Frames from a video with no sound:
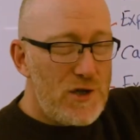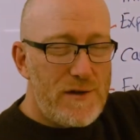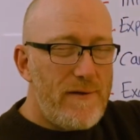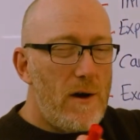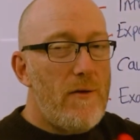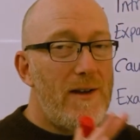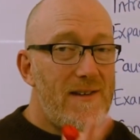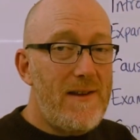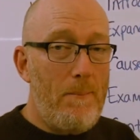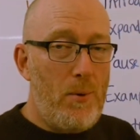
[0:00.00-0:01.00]
are just very, very
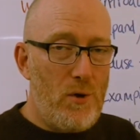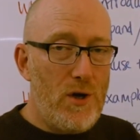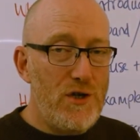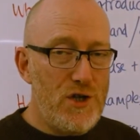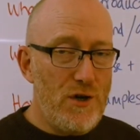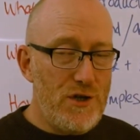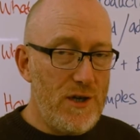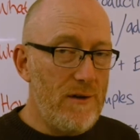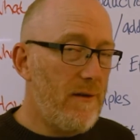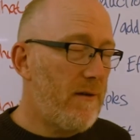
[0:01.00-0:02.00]
simple
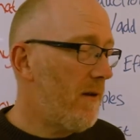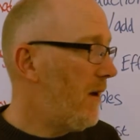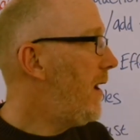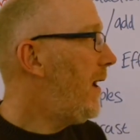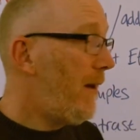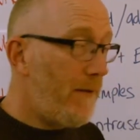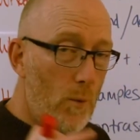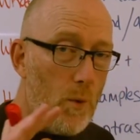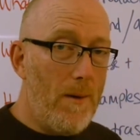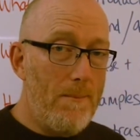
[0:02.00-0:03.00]
conjunctions. If you
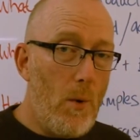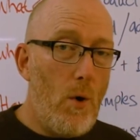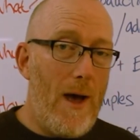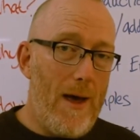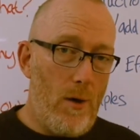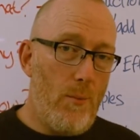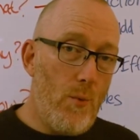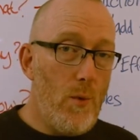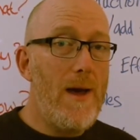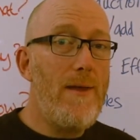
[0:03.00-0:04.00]
want more help
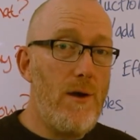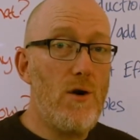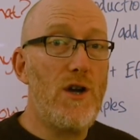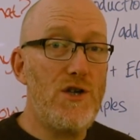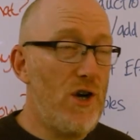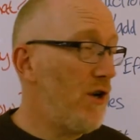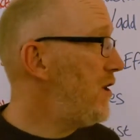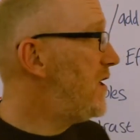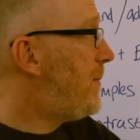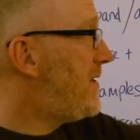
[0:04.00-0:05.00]
with your
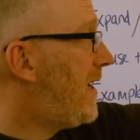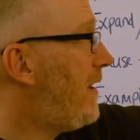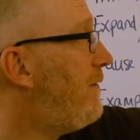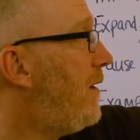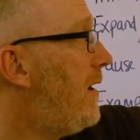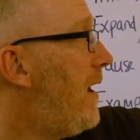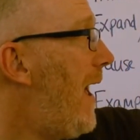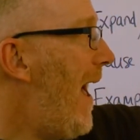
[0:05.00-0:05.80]
conjunctions, particularly for